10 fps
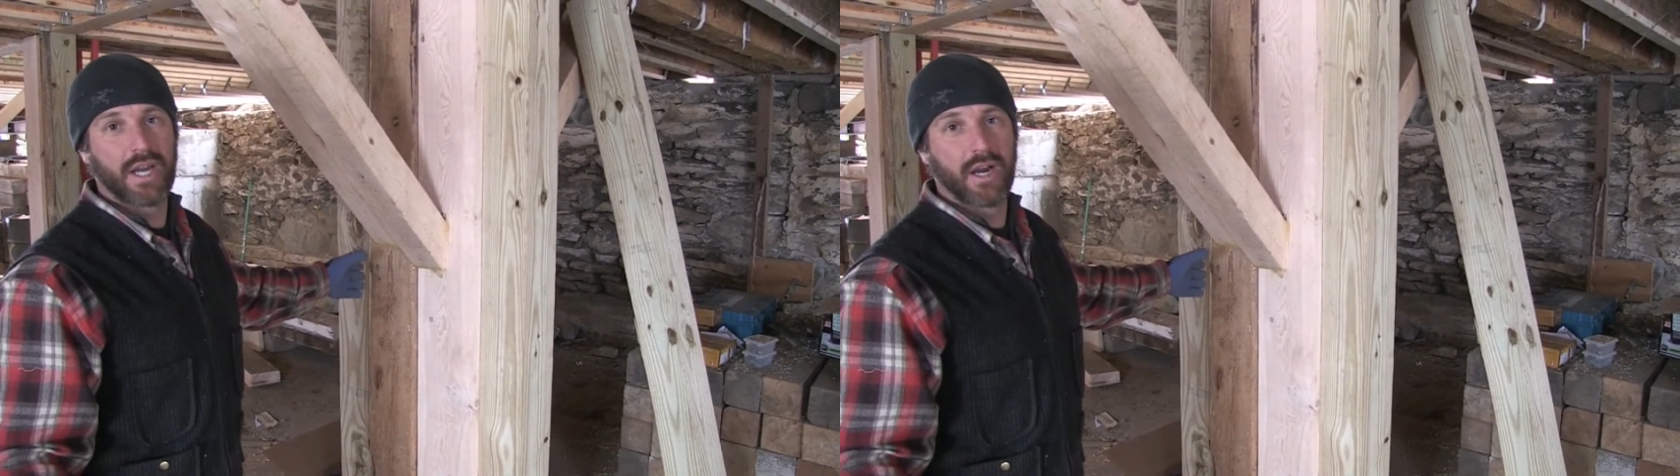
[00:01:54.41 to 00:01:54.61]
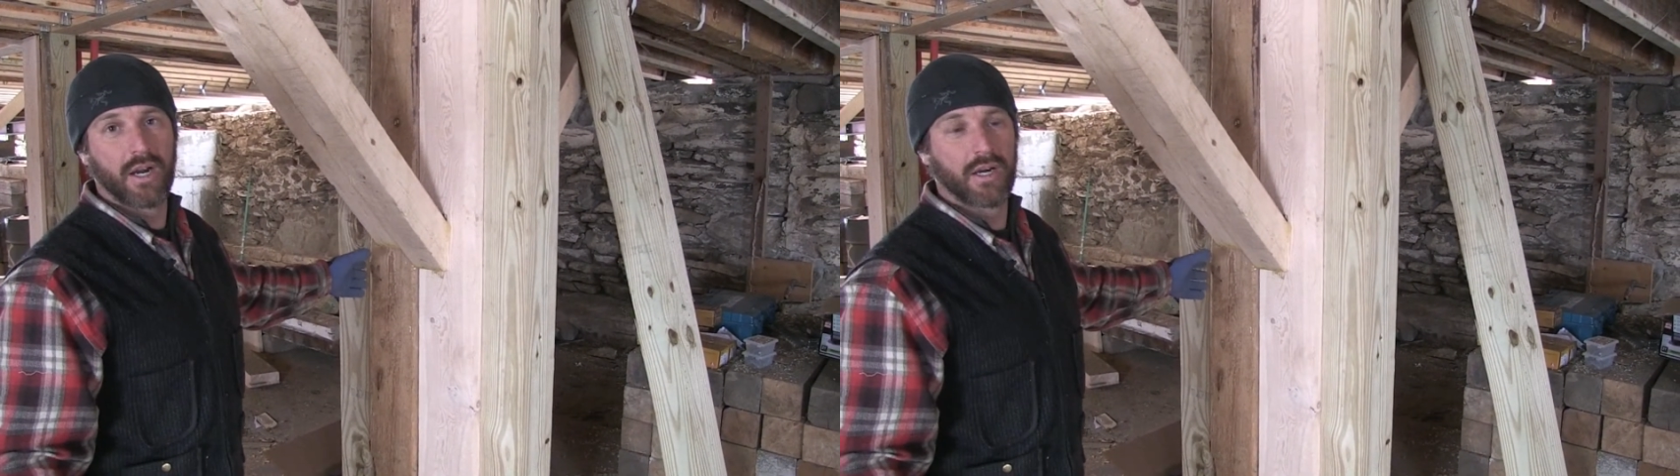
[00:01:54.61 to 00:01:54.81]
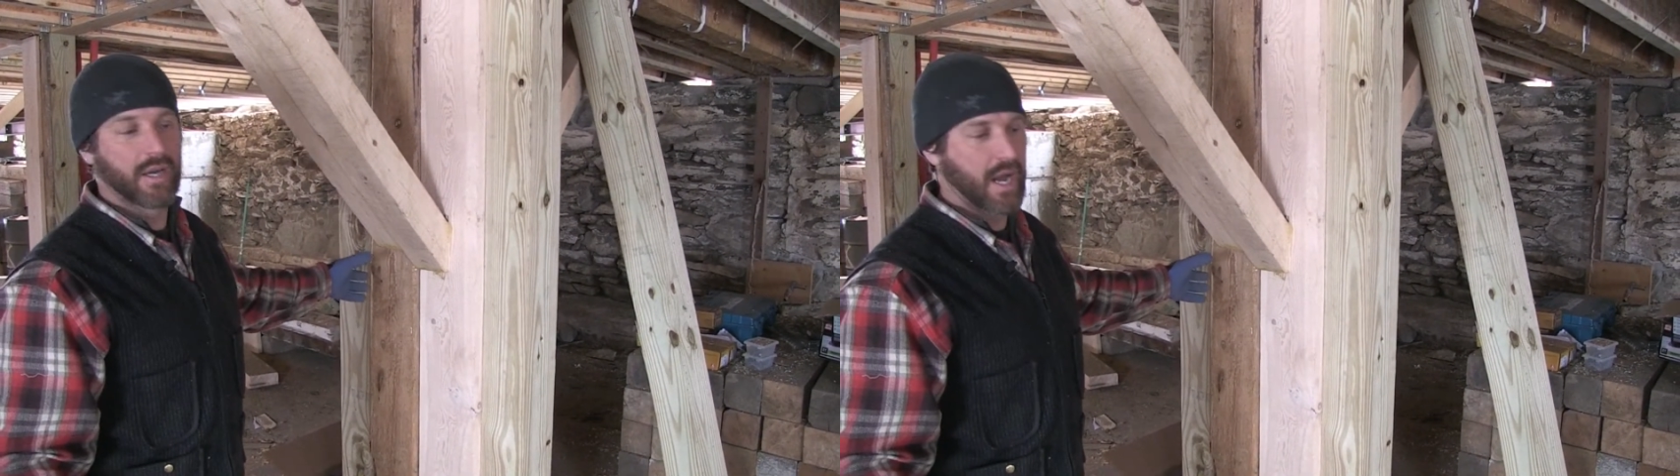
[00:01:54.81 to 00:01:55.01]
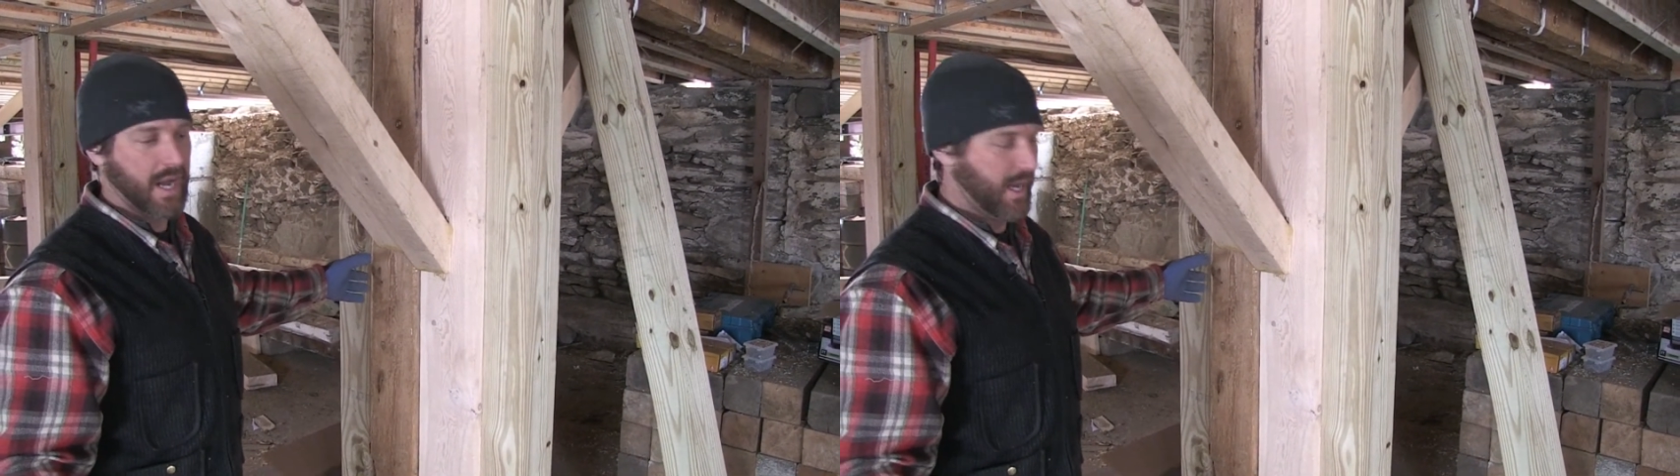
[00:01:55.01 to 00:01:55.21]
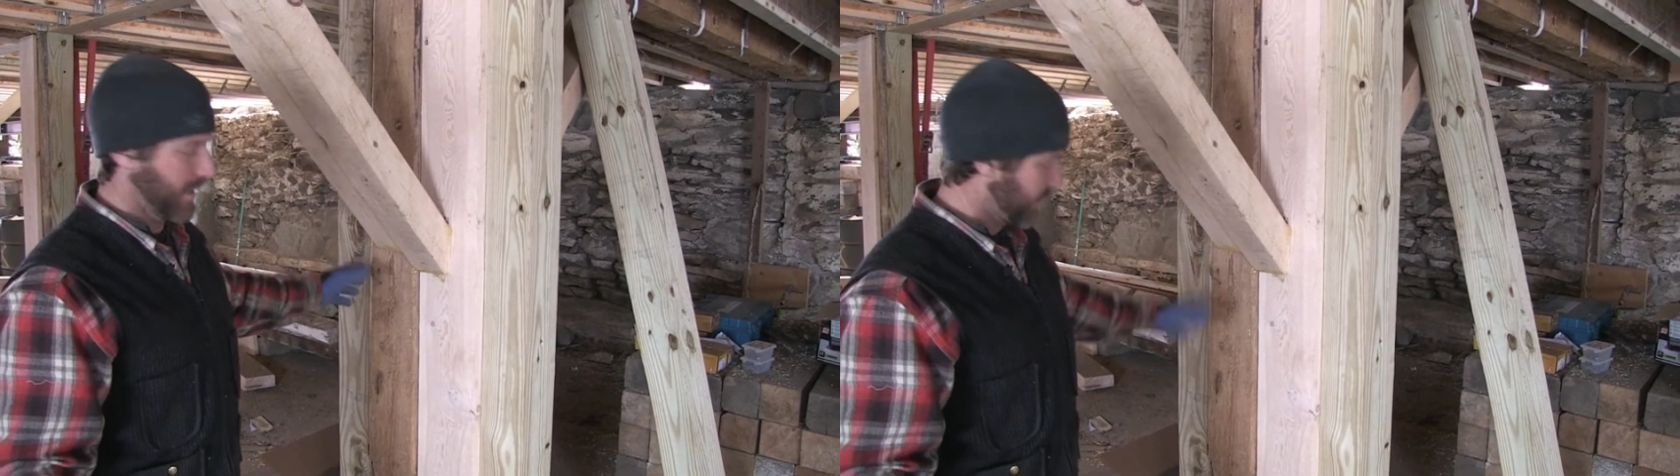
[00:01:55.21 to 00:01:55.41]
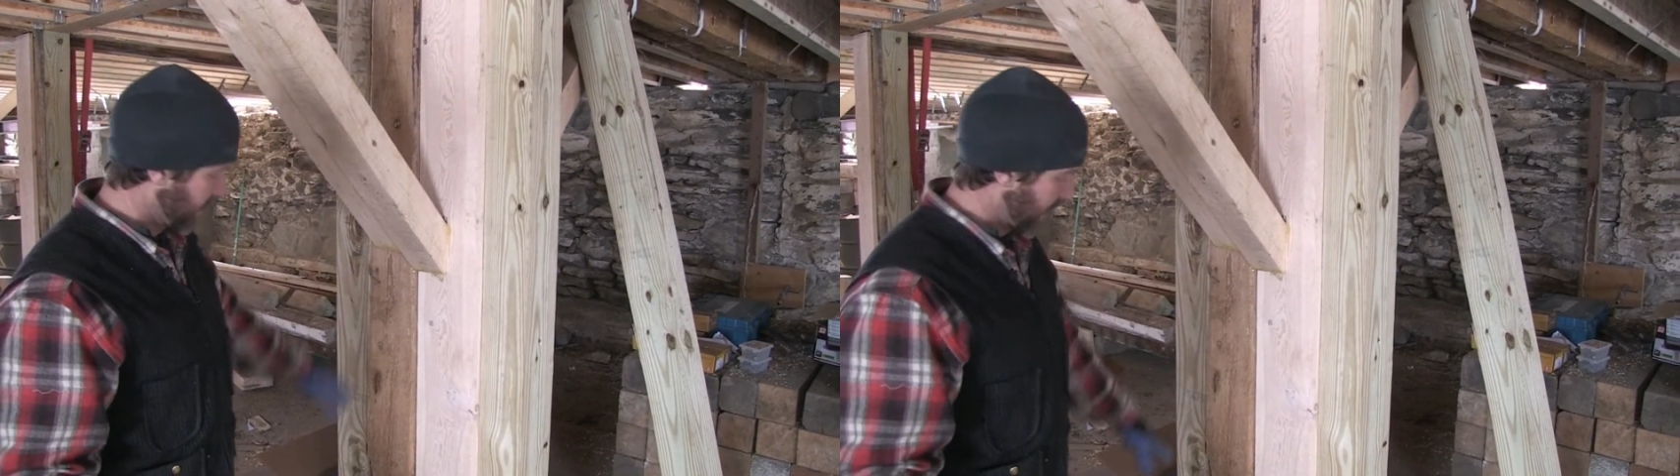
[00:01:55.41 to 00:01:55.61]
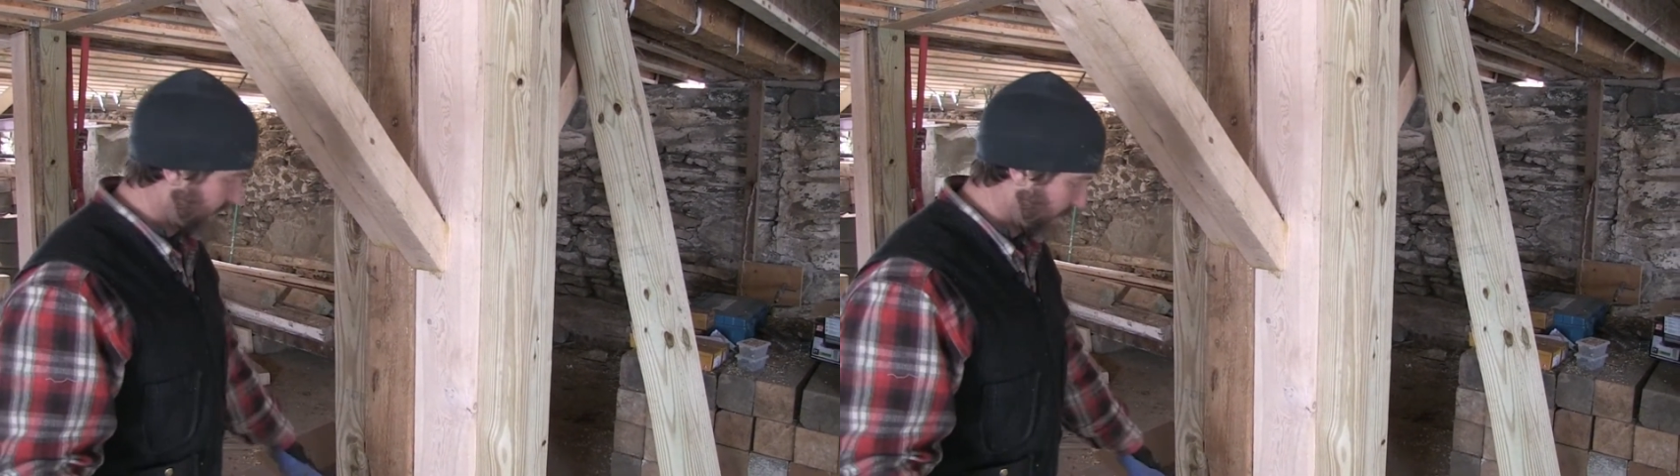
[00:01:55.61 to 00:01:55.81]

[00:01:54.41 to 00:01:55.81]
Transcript: here uh, to get